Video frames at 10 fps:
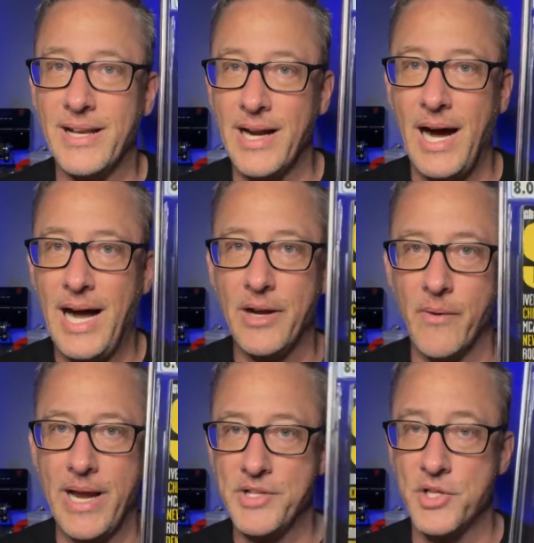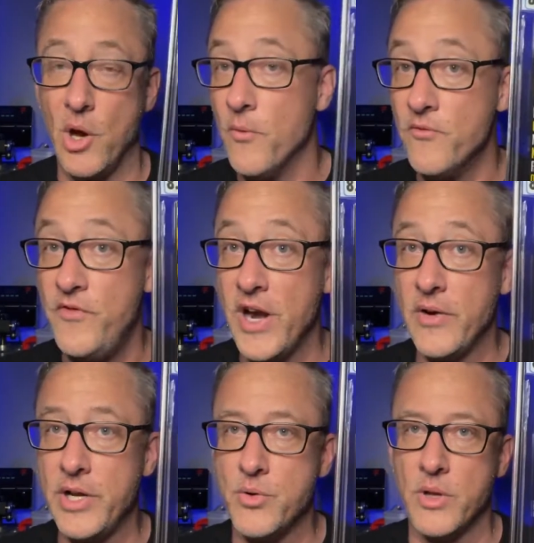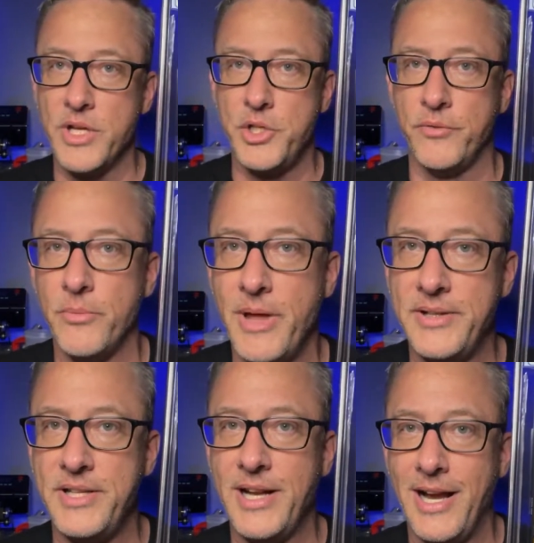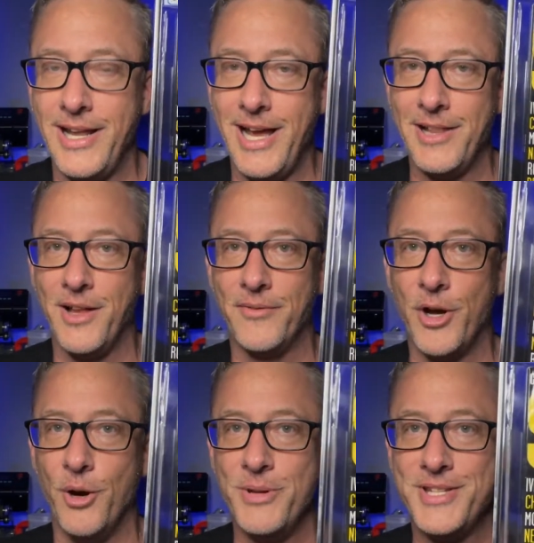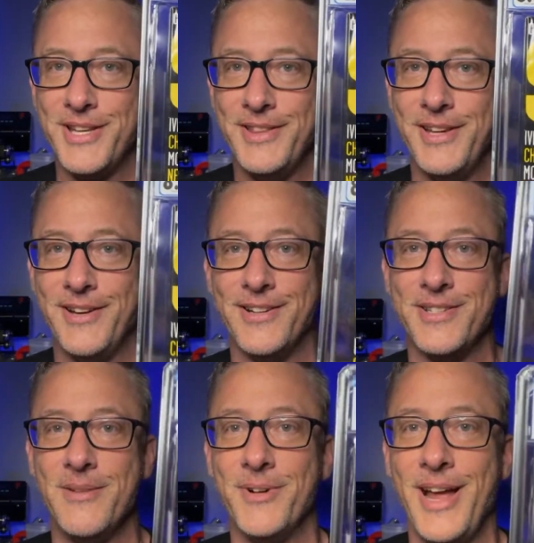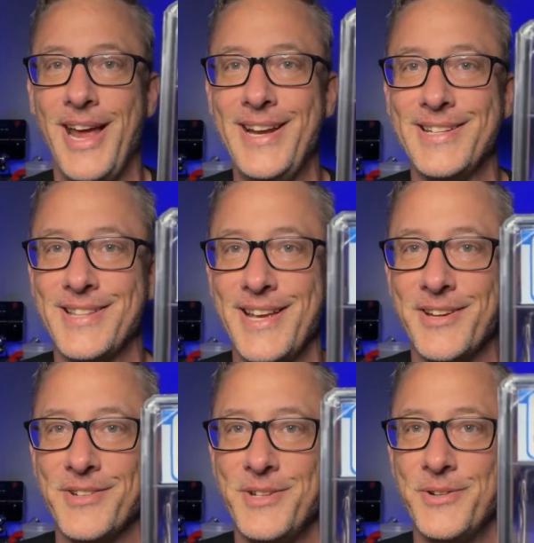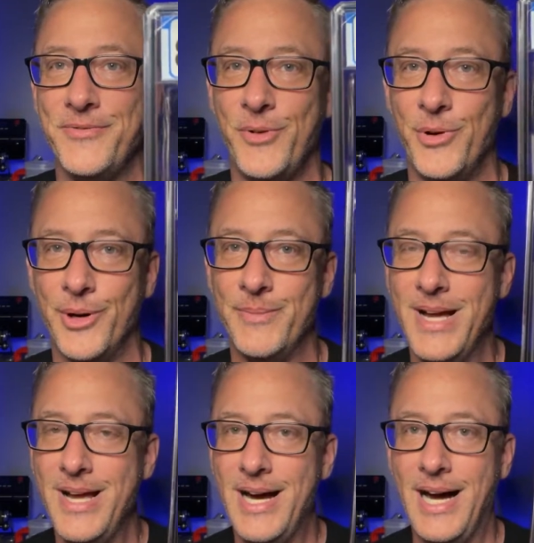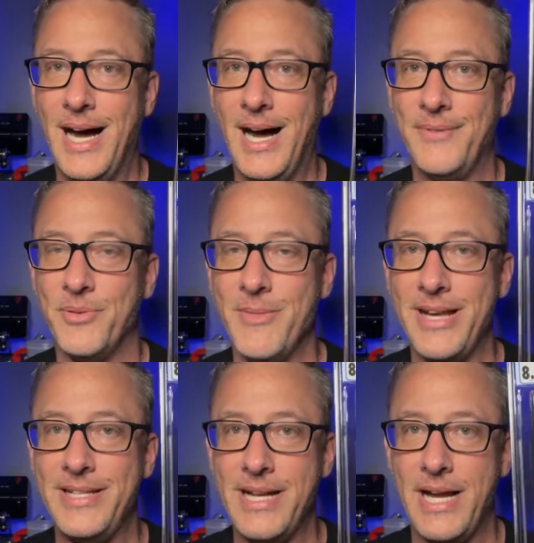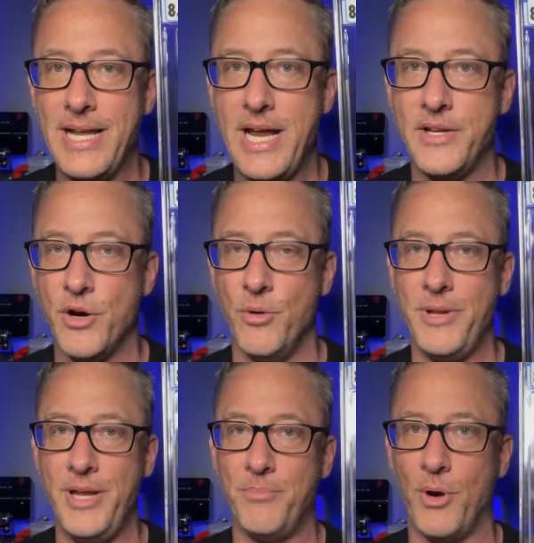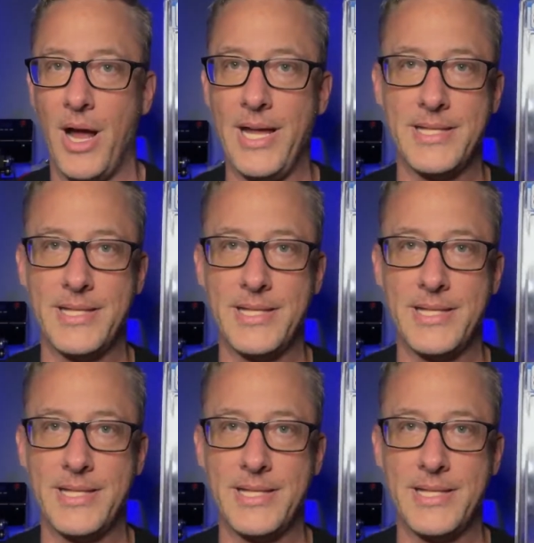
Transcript: in a high grade. So very cool issue from 1998. Love Kobe sitting there in his number 8, his Lakers uniform. From 1998, Kobe Bryant